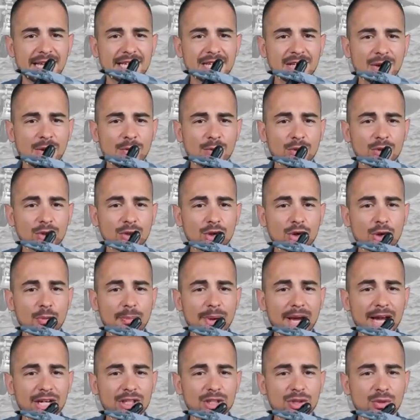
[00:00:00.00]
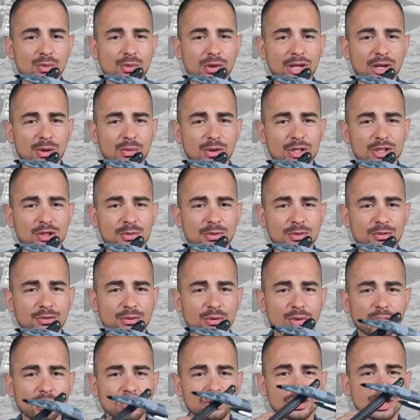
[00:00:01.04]
Now I want to go back to what I was
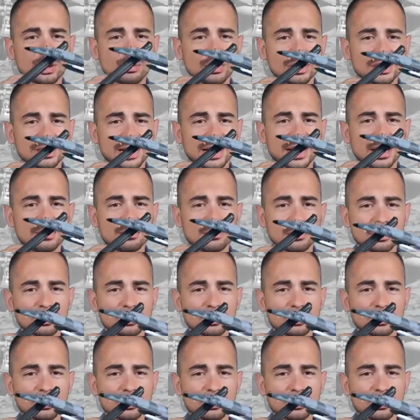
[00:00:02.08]
before because I was high